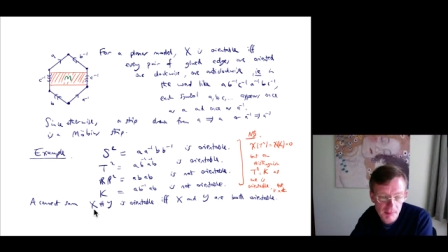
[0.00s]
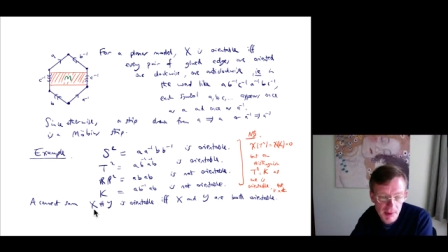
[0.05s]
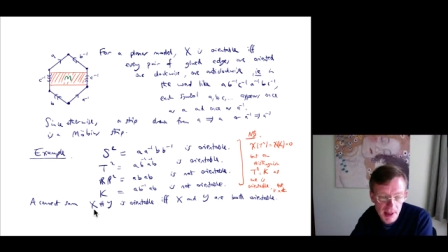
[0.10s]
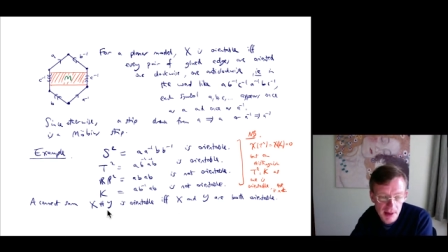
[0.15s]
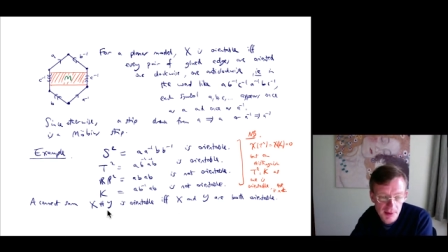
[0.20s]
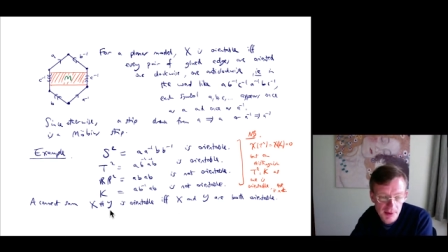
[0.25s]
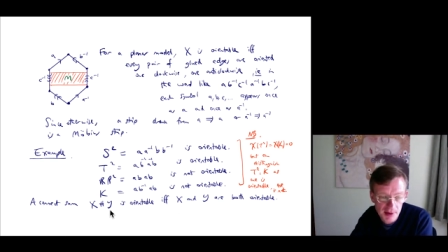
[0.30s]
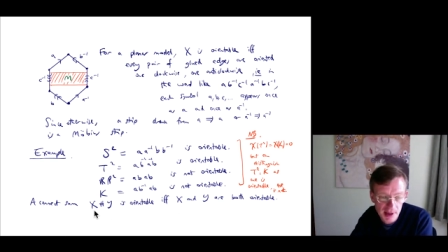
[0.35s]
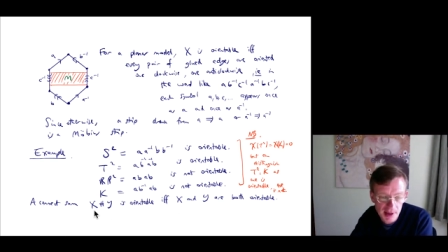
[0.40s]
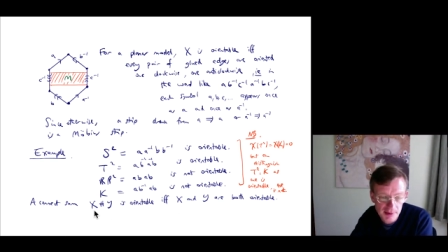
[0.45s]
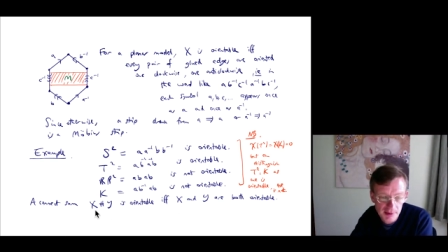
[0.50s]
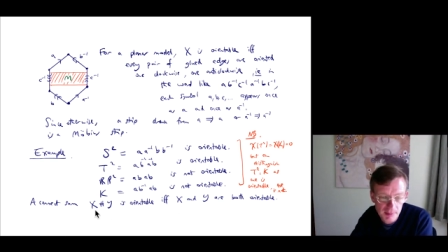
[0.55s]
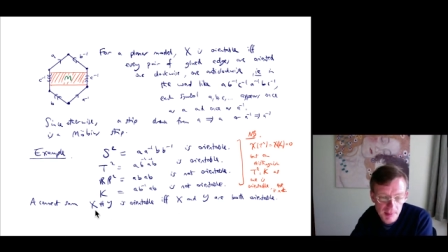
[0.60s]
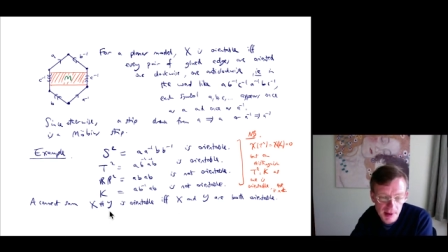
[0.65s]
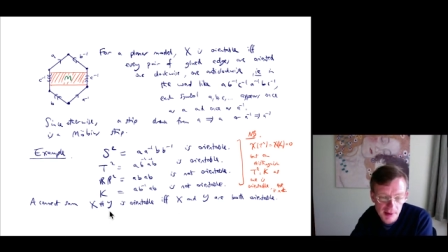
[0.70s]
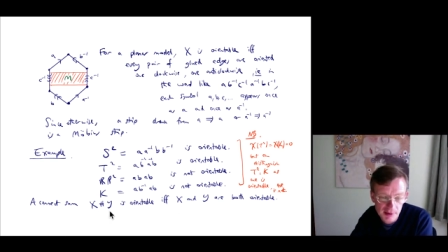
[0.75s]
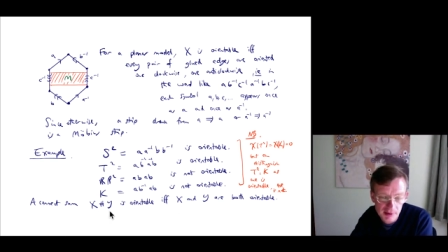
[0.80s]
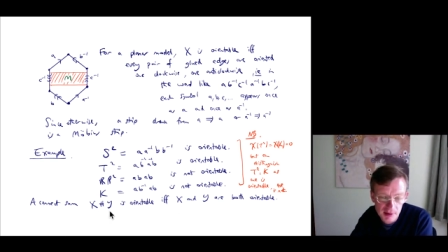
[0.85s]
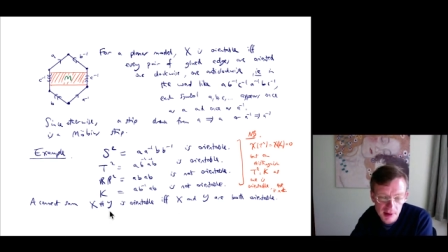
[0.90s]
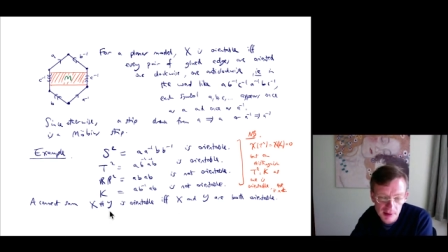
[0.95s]
make the connect sum
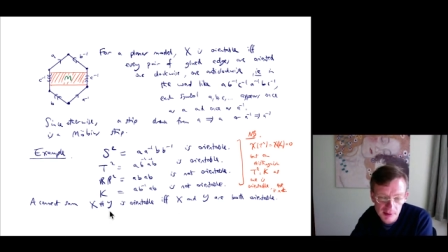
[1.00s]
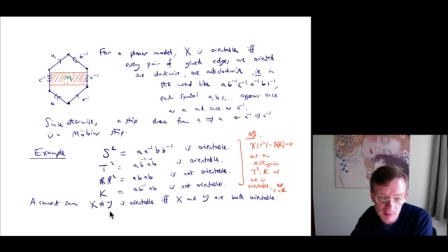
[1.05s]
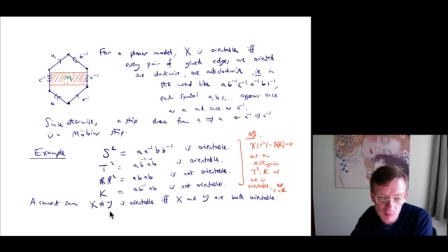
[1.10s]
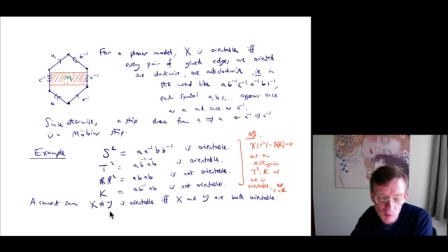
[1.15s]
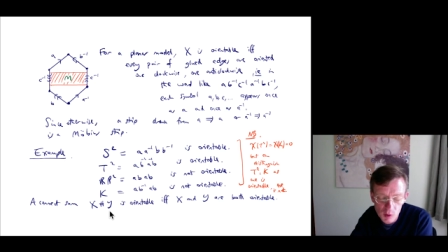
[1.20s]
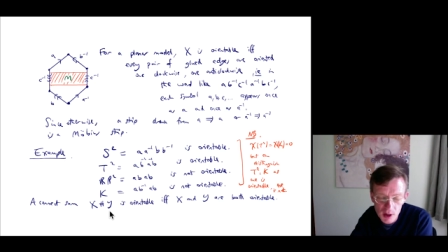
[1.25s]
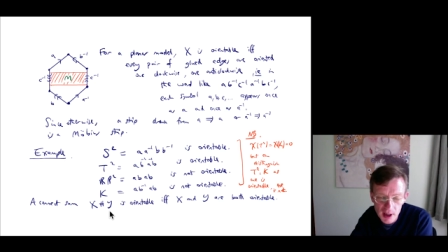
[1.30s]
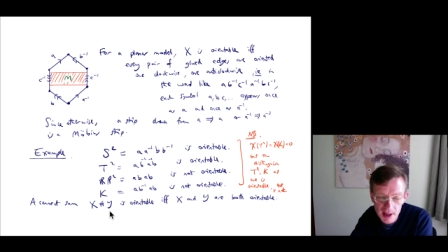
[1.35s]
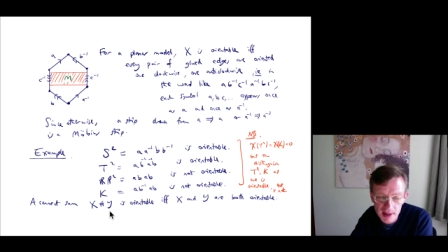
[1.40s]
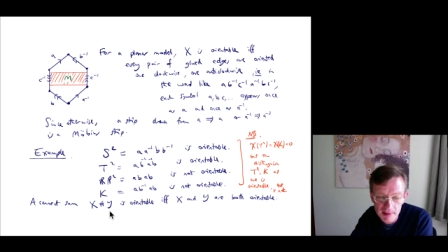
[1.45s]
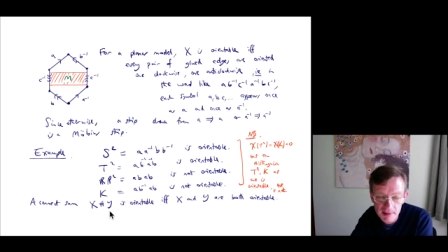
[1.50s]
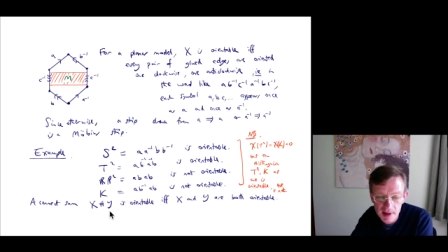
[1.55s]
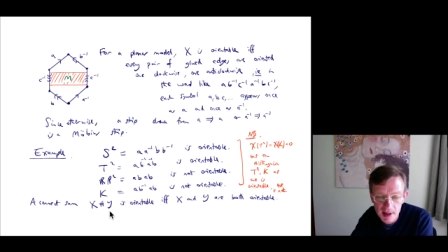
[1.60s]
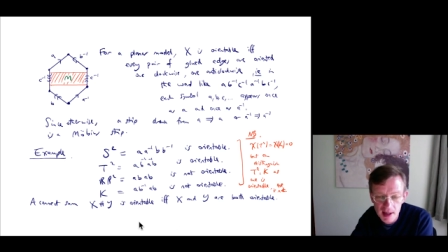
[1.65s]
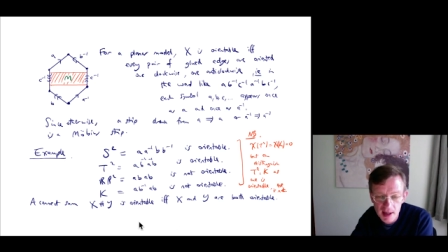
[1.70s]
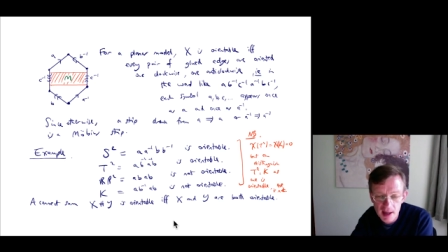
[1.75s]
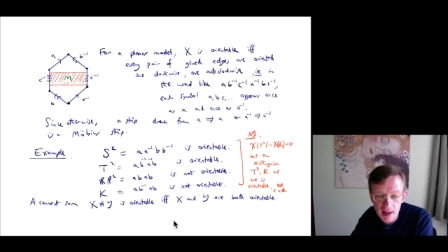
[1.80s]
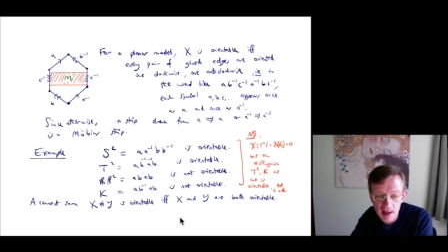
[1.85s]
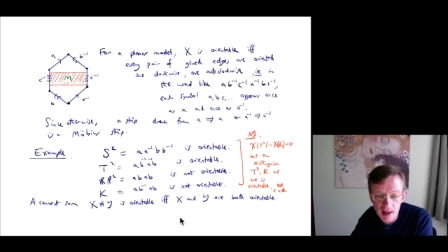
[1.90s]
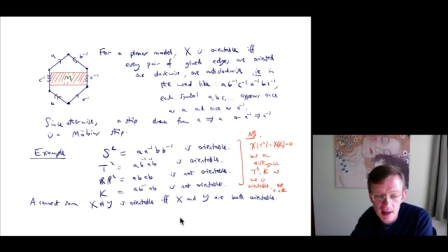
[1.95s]
x connect sum y
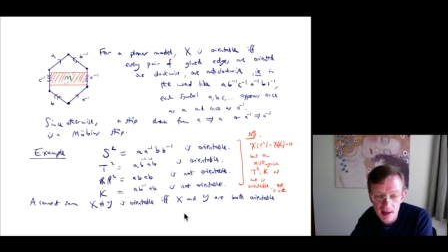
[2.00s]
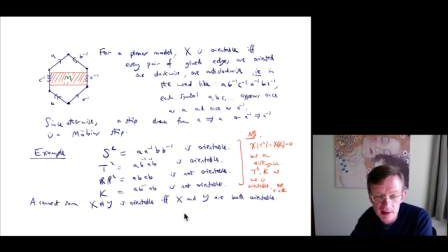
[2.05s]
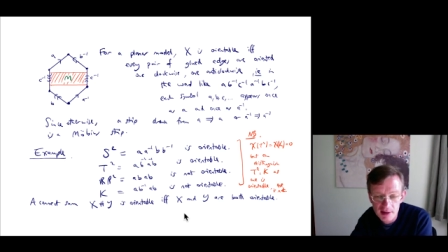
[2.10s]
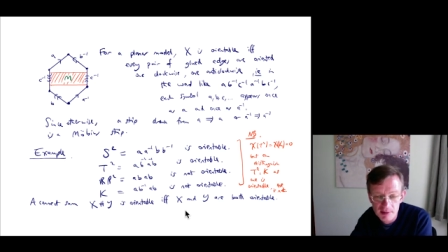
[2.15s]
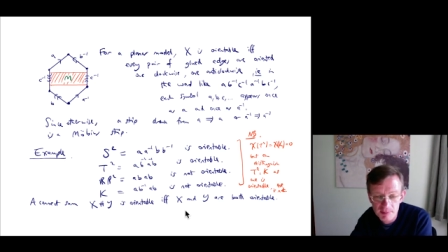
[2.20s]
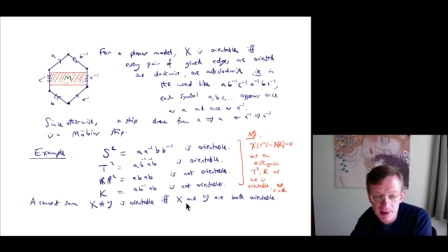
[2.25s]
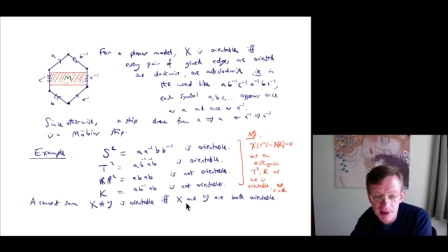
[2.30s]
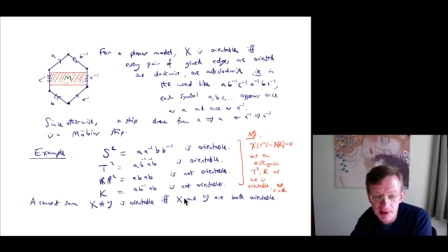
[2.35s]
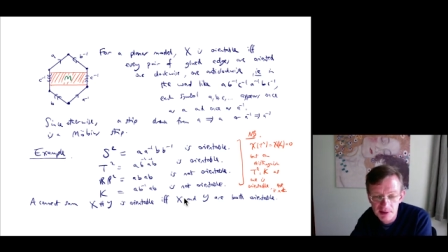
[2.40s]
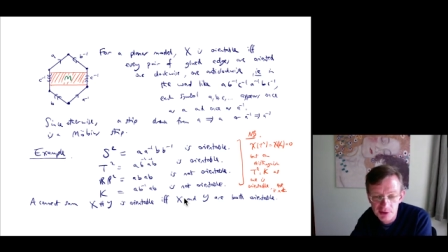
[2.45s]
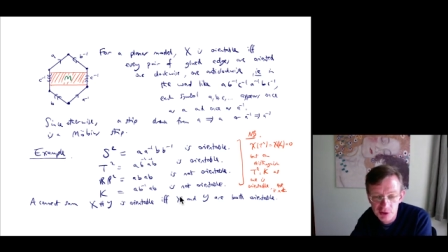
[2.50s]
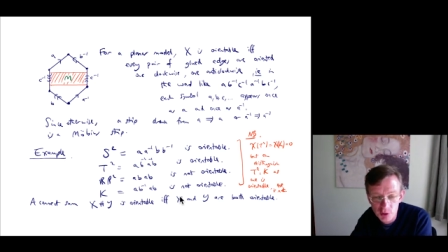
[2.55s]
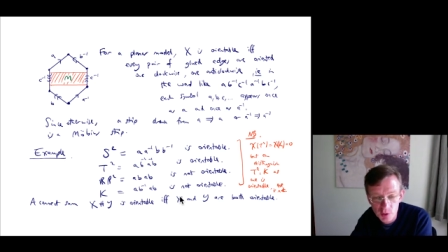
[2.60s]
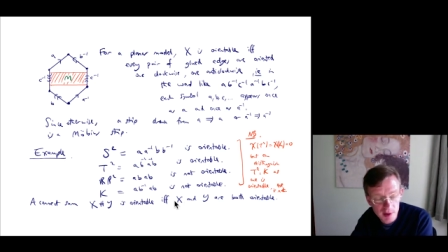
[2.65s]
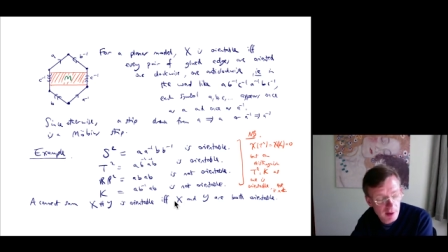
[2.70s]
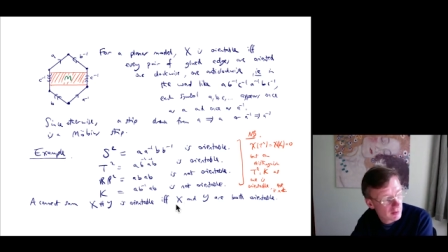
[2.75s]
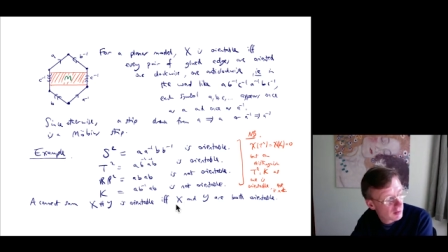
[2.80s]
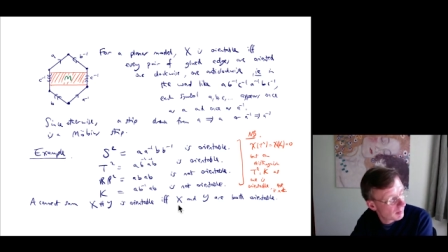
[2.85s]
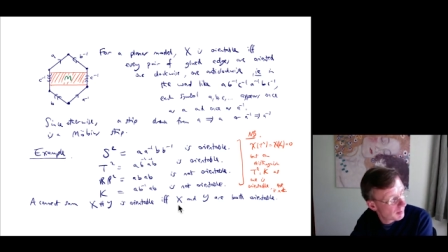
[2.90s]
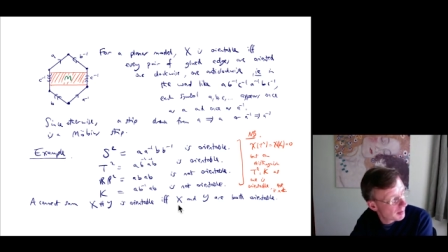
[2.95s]
uh, to be
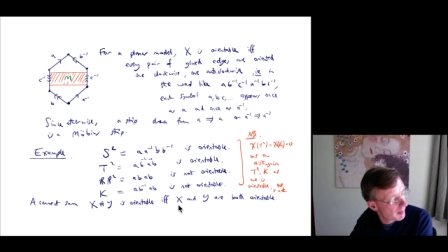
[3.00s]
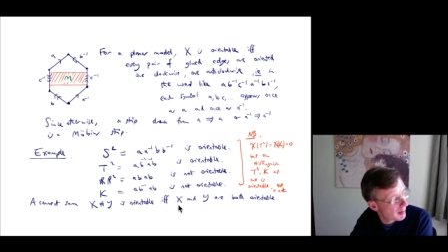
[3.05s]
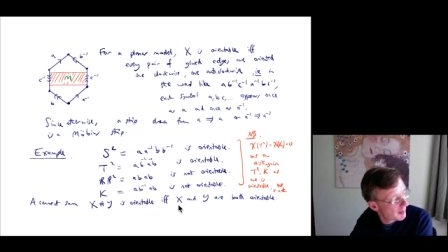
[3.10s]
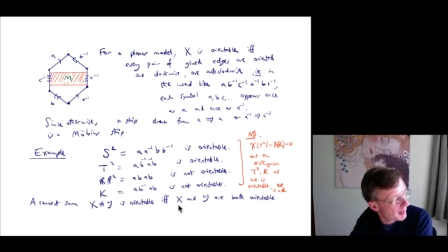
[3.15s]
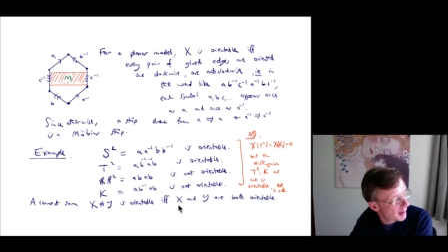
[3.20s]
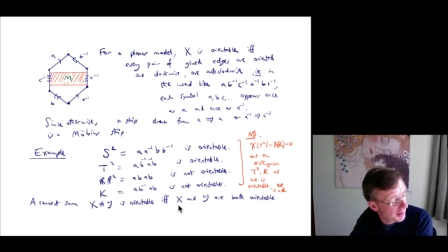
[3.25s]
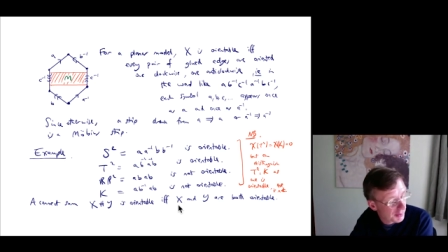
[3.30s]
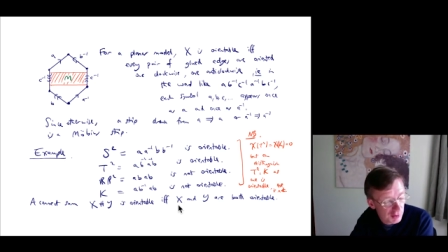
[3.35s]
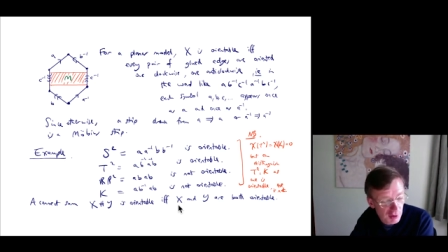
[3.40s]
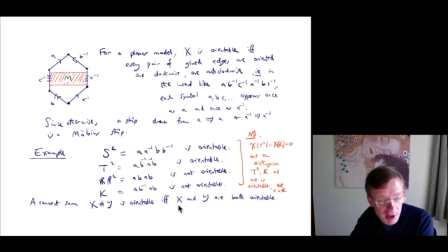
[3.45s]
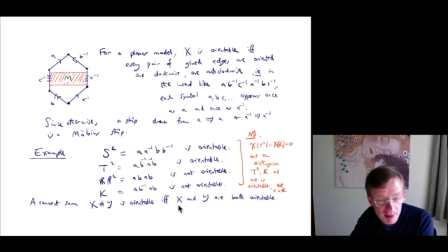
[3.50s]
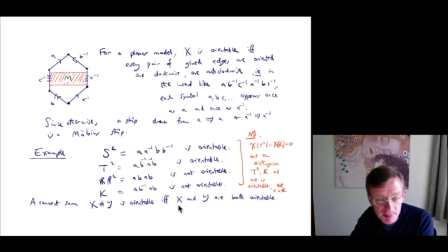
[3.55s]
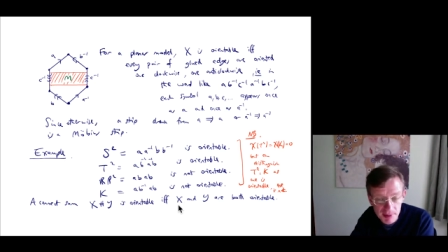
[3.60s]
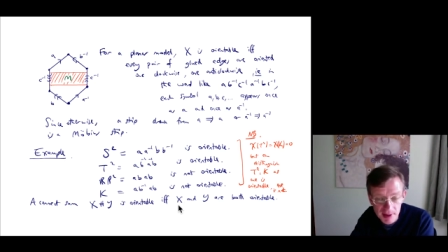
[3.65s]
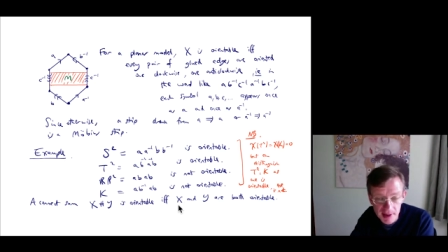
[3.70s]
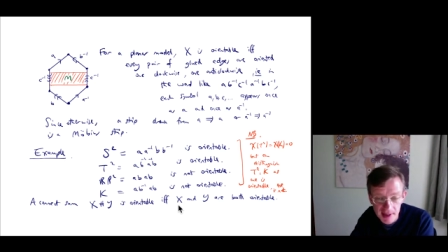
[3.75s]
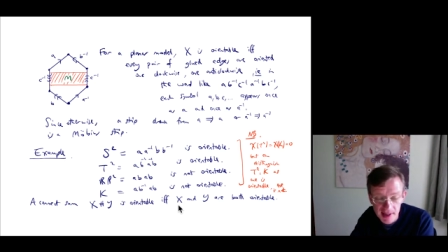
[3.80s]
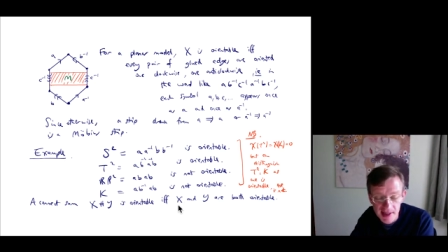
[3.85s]
disjoint from the Möbius strip,